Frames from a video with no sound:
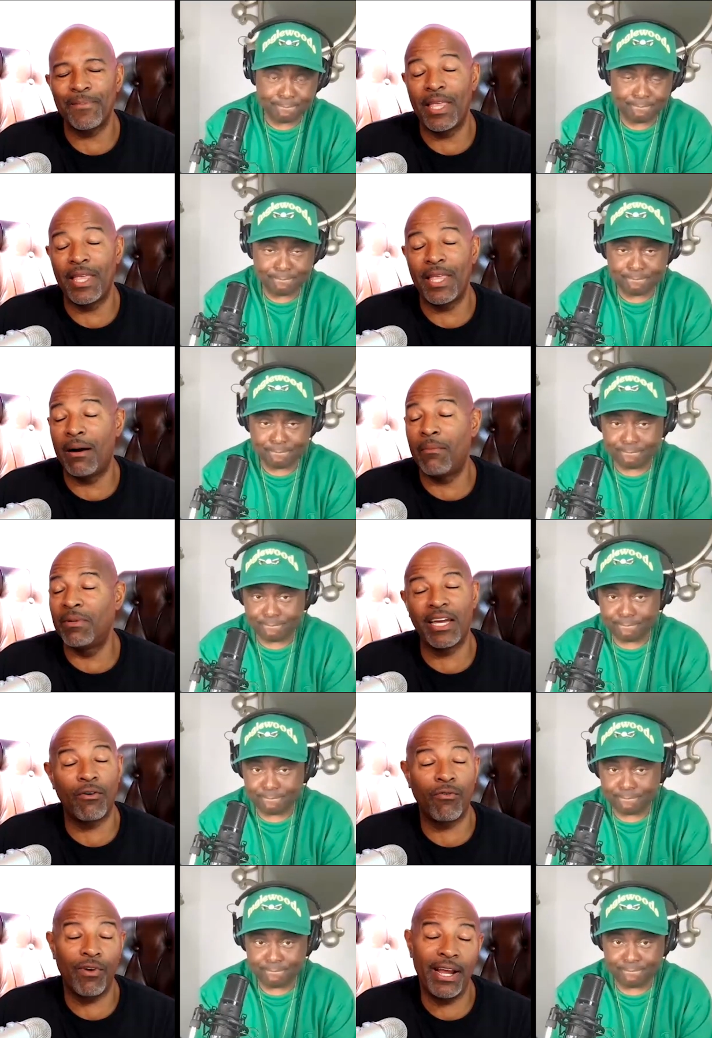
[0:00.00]
Speaker 1: I'm gonna take a
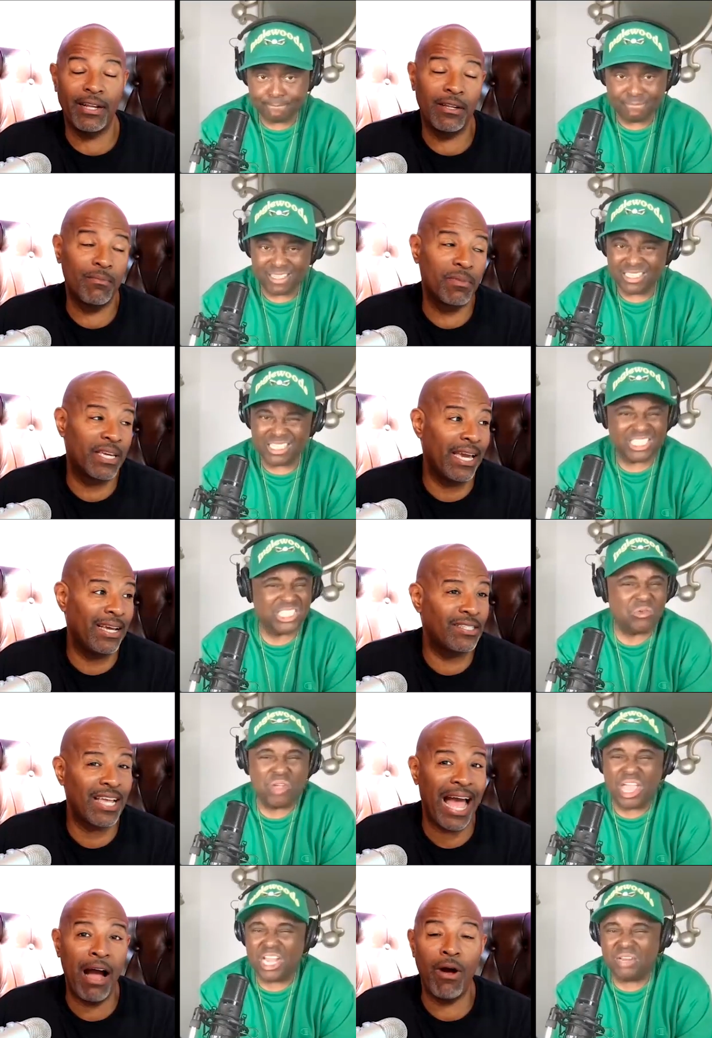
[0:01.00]
random guess. Just a
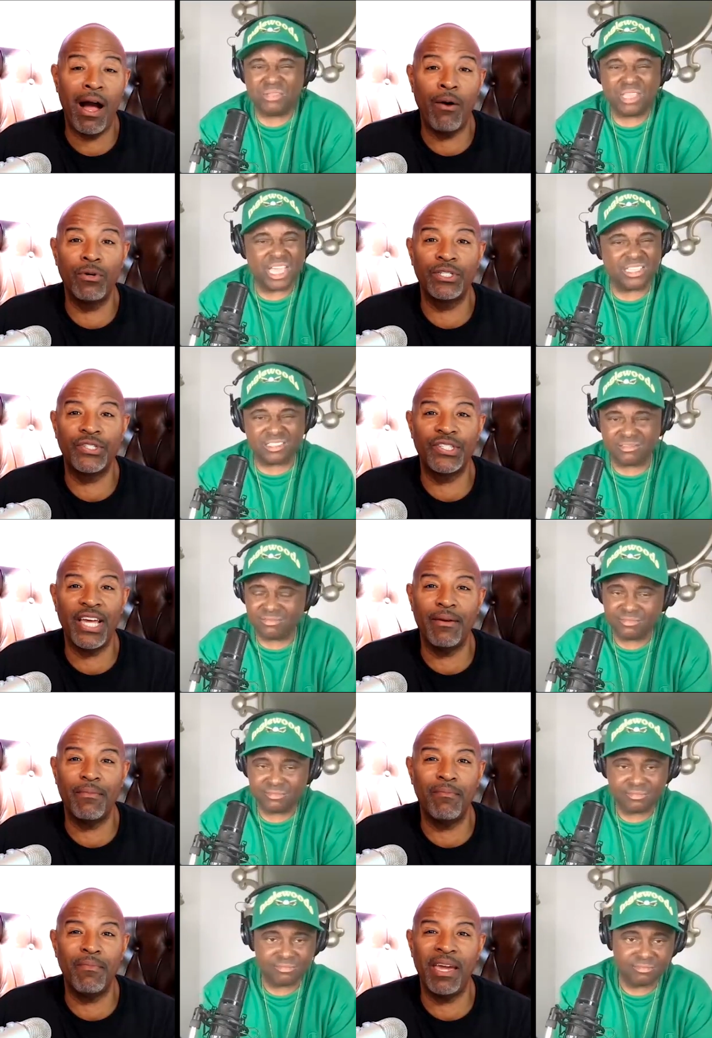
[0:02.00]
random guess.
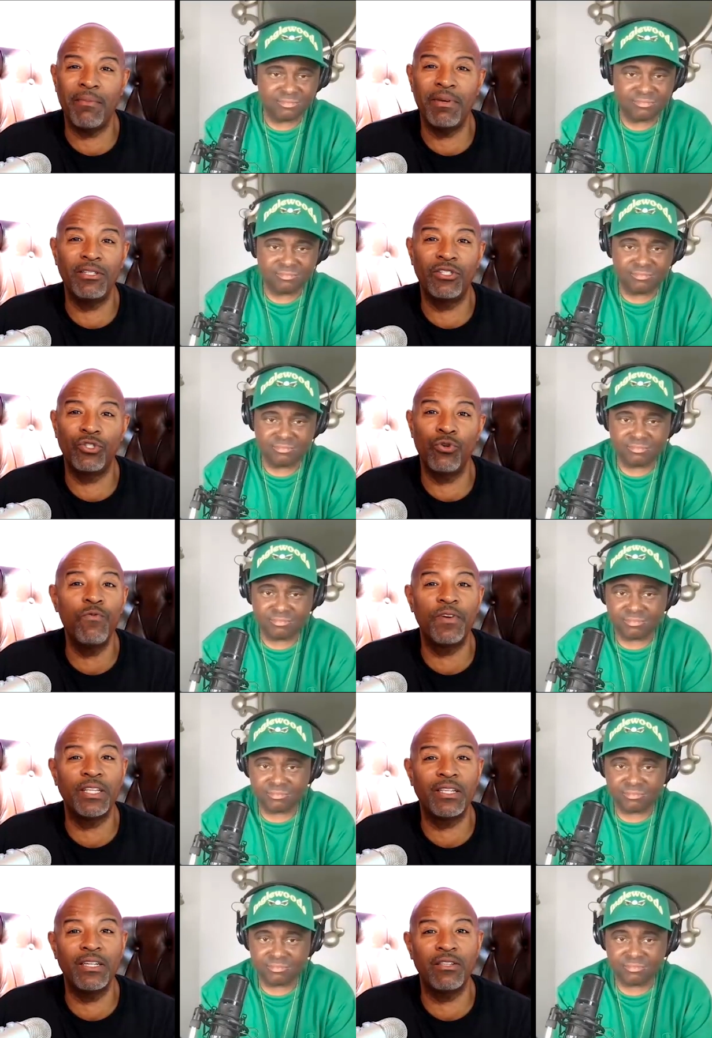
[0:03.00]

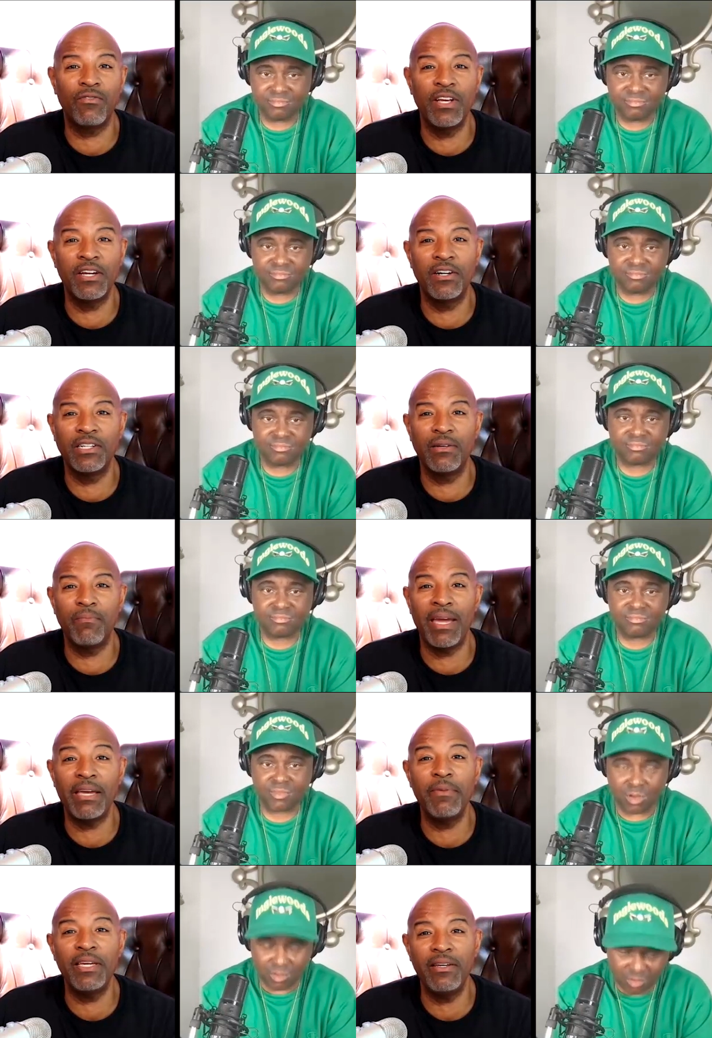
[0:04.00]
250, 300,
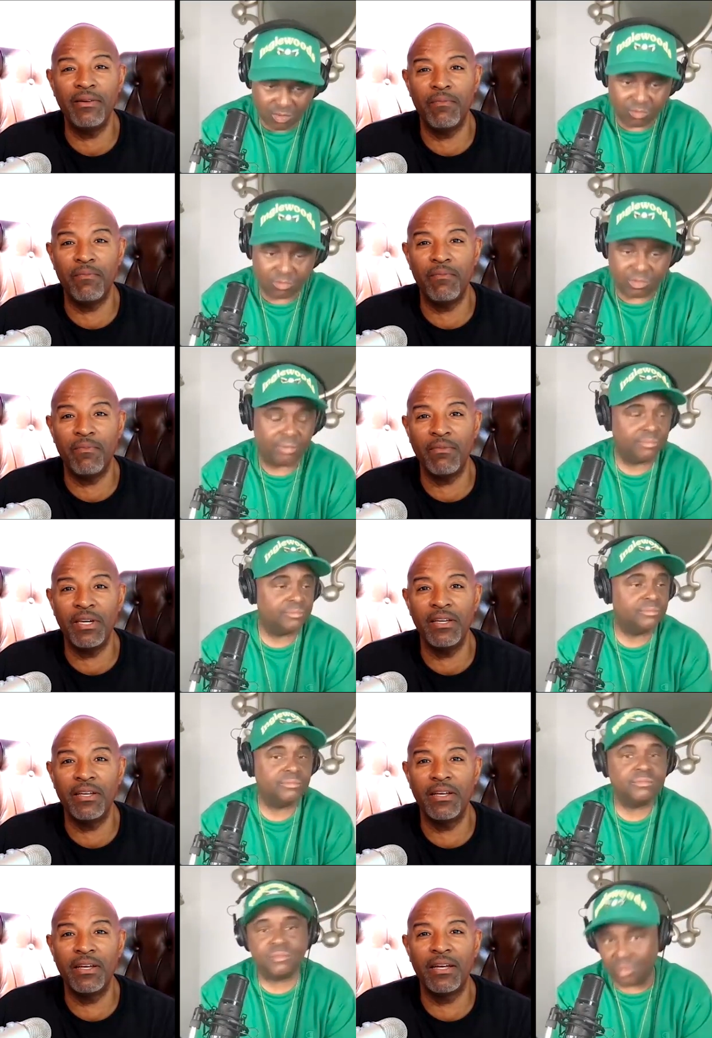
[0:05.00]
maybe.
Speaker 2: Okay. Maybe.
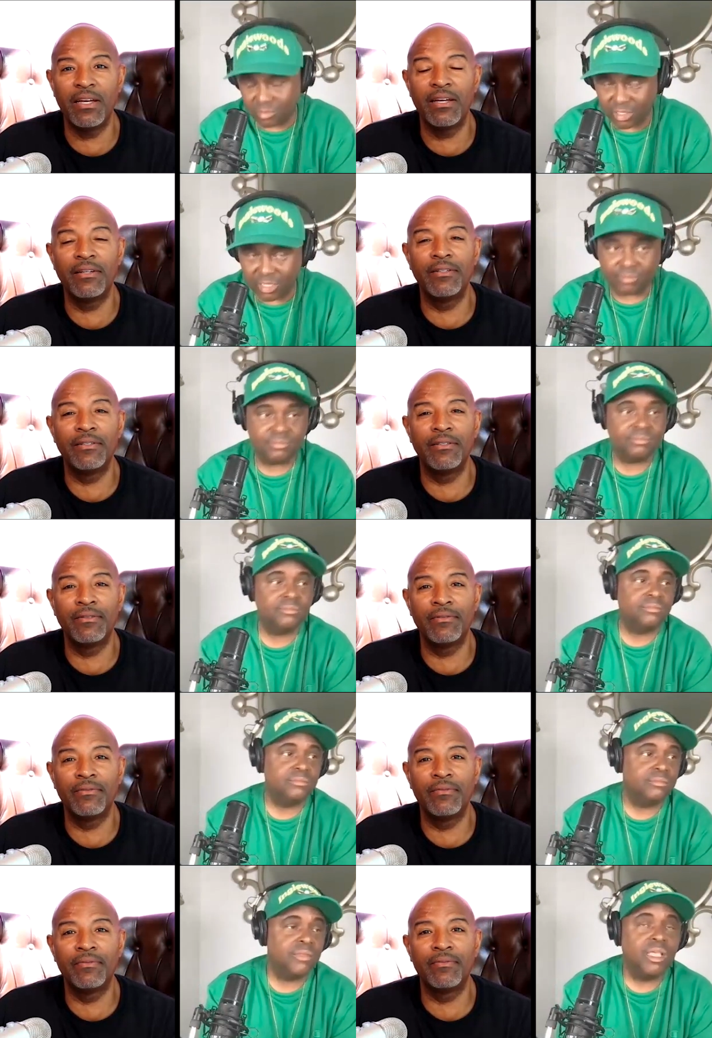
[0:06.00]
Okay.
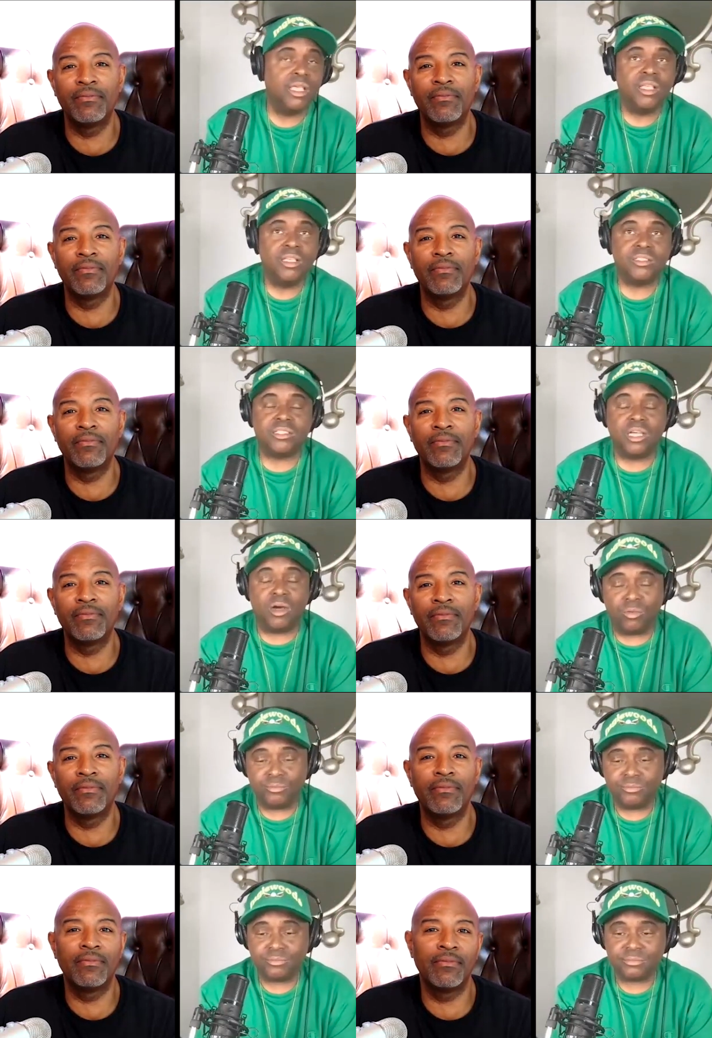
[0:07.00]

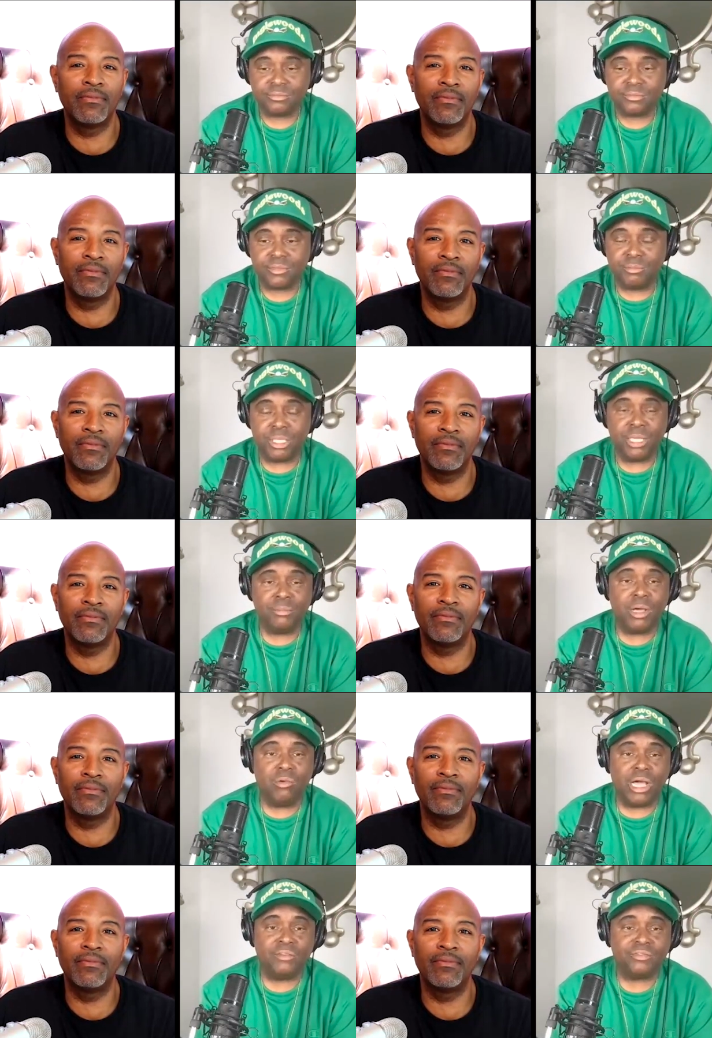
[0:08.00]
So, me and
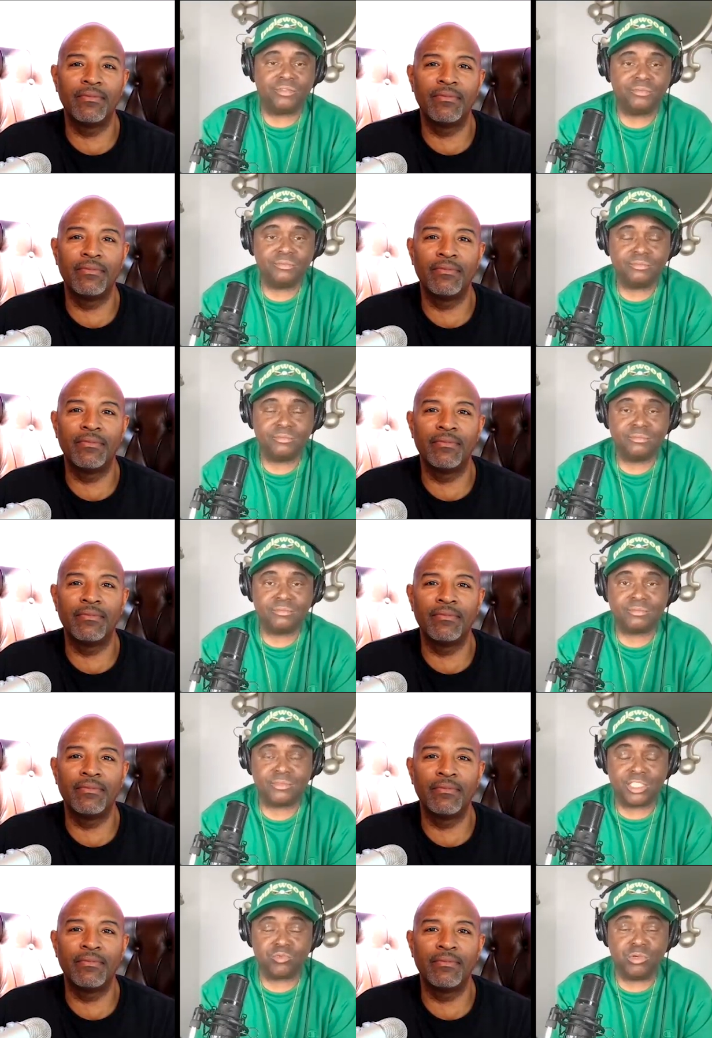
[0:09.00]
my wife
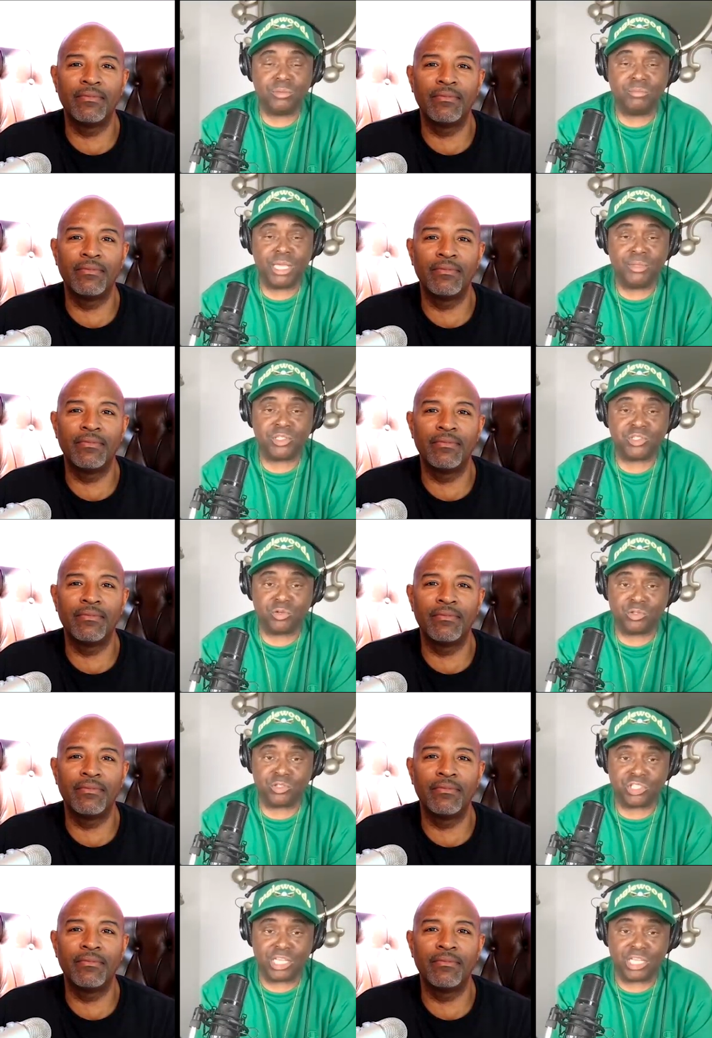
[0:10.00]
just went baby stroller